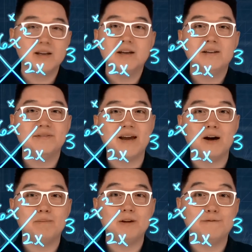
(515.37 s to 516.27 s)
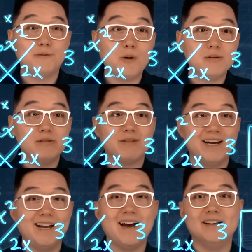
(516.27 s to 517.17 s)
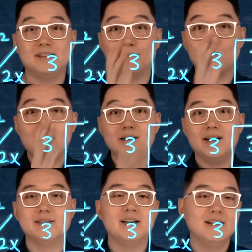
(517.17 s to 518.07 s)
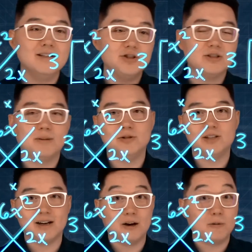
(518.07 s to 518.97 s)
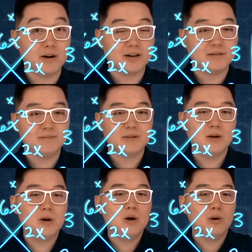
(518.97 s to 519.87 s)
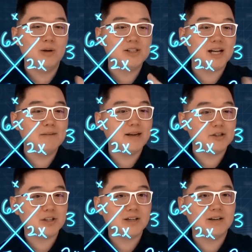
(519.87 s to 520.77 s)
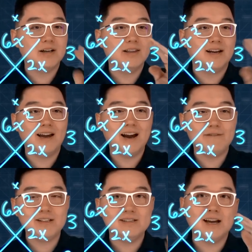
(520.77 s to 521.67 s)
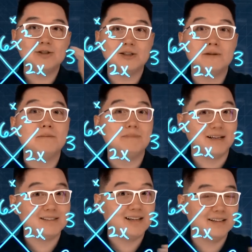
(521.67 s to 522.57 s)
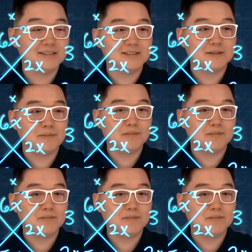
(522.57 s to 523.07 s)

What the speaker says: Now, before we write it as a product, let's just double check our work. We just gotta make sure that every section makes sense.